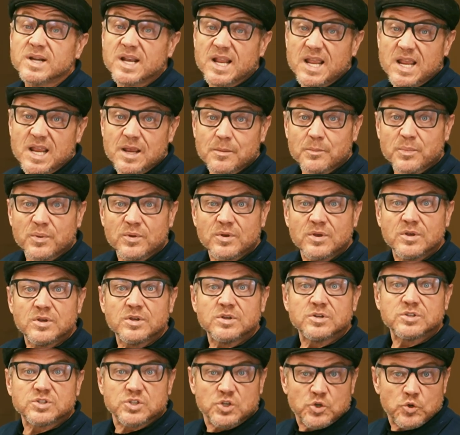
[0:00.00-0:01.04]
amp
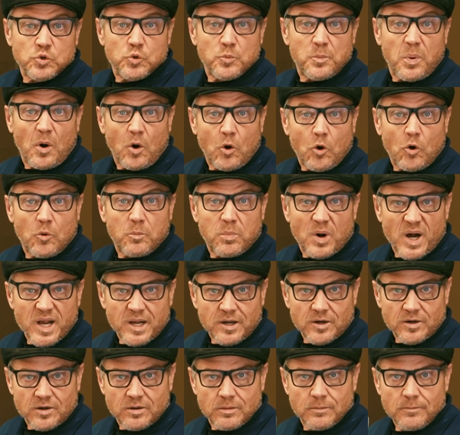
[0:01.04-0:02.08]
2-pole
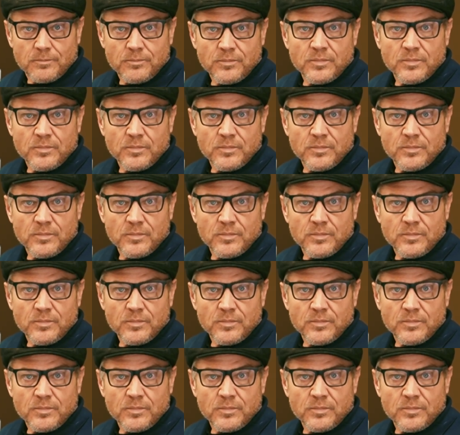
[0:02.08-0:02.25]
breaker.